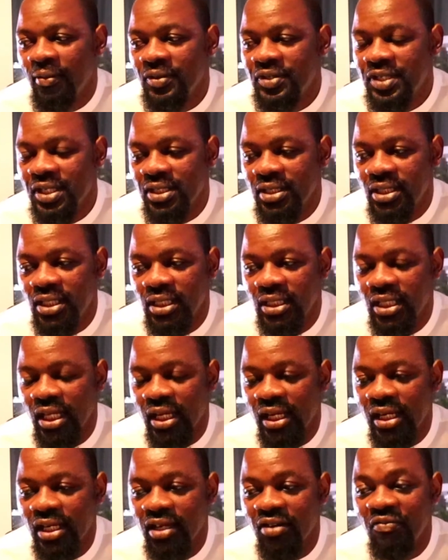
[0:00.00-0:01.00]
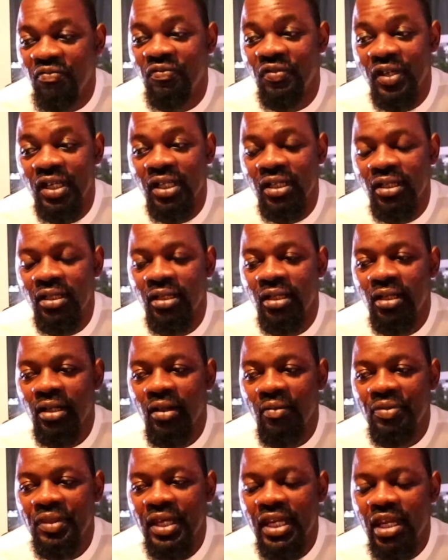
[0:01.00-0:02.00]
since she didn't reveal
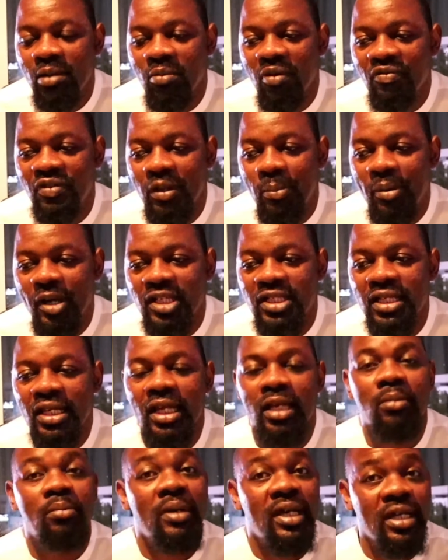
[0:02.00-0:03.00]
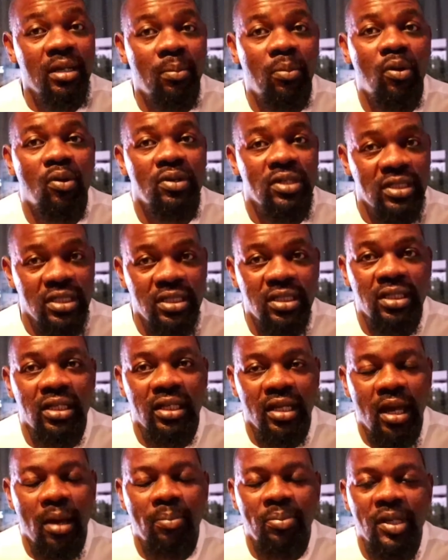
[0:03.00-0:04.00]
the name of the person at Metabongs,
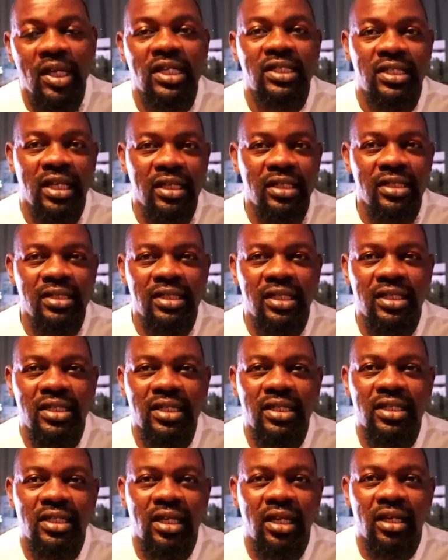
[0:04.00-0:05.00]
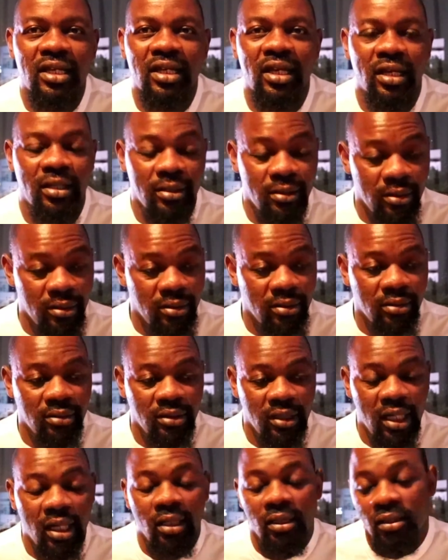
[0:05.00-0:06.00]
it appears that he's a DJ, and
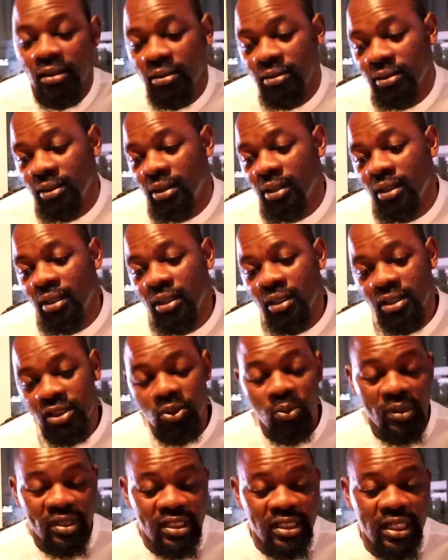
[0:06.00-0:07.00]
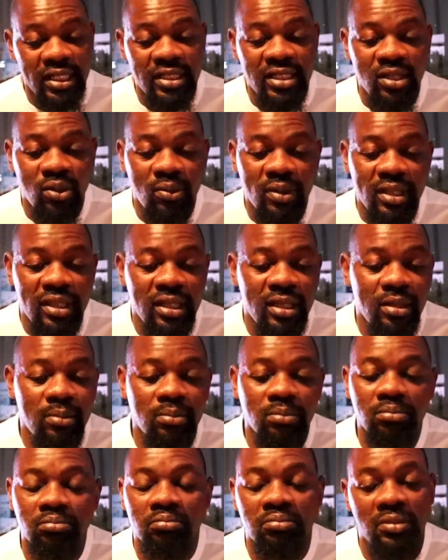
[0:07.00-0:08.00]
yeah, she was dancing with
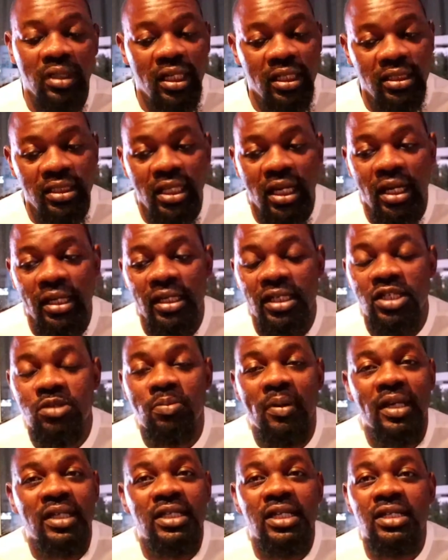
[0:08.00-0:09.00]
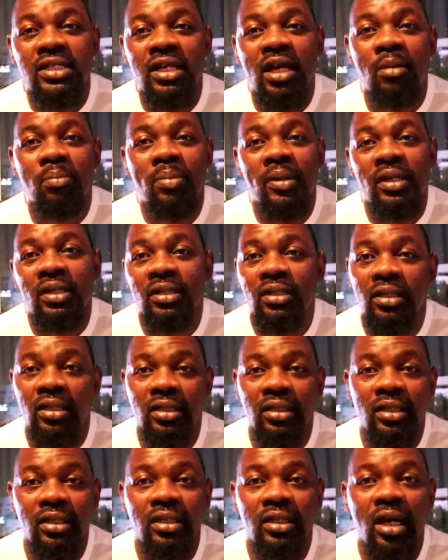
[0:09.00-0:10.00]
him, and the unexpected happened,
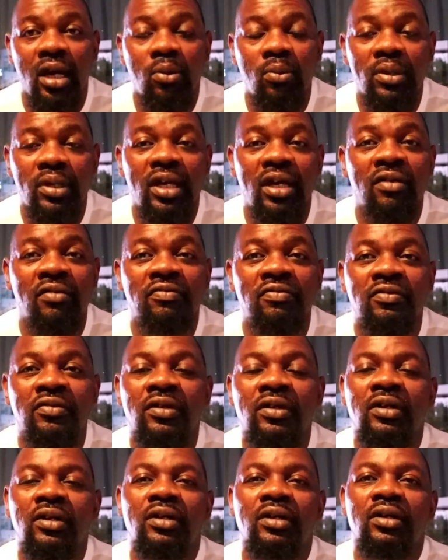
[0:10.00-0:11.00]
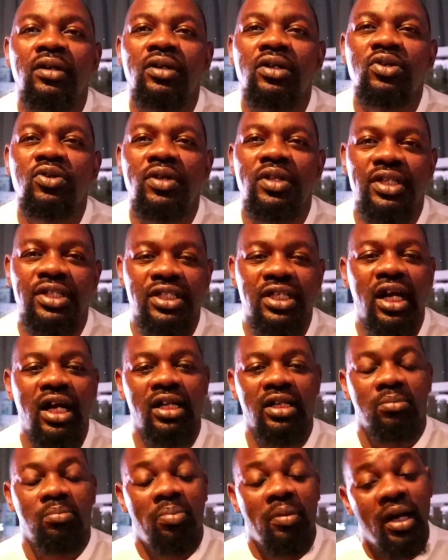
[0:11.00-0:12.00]
and now we have, you know, the
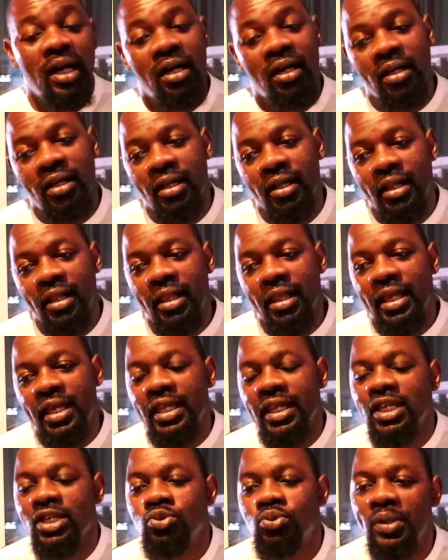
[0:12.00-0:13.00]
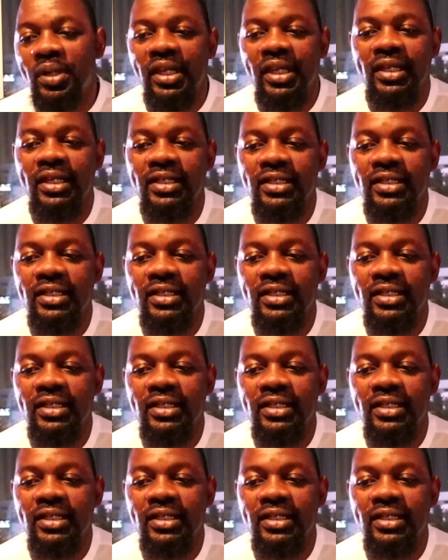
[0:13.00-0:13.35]
child. But it is what it